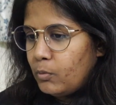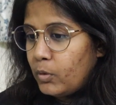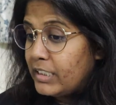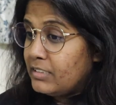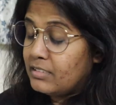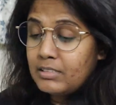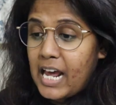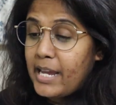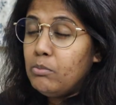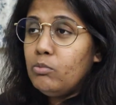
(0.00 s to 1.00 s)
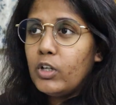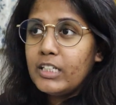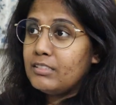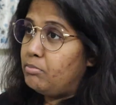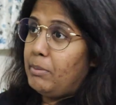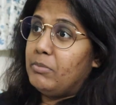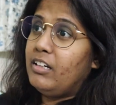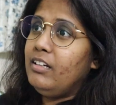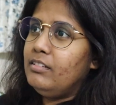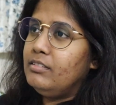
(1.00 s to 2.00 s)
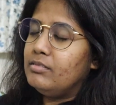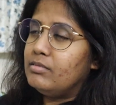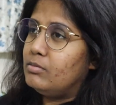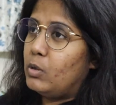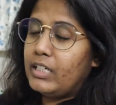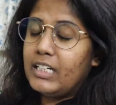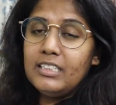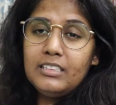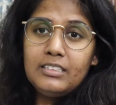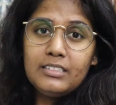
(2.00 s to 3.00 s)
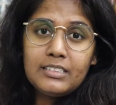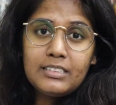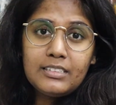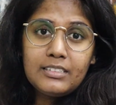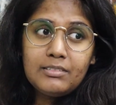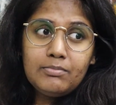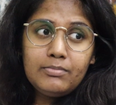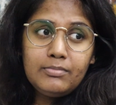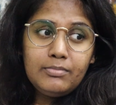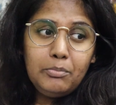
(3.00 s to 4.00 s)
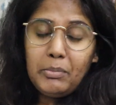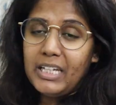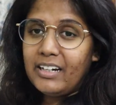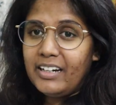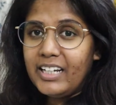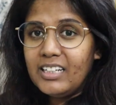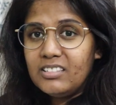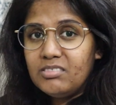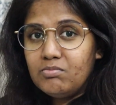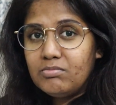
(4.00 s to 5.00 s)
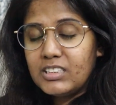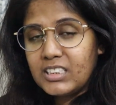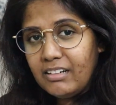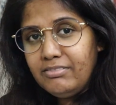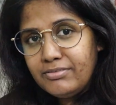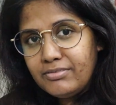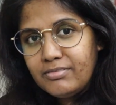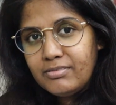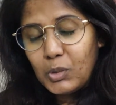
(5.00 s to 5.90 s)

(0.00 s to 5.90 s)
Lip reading: What is time? What is memory? What is me reading stuff?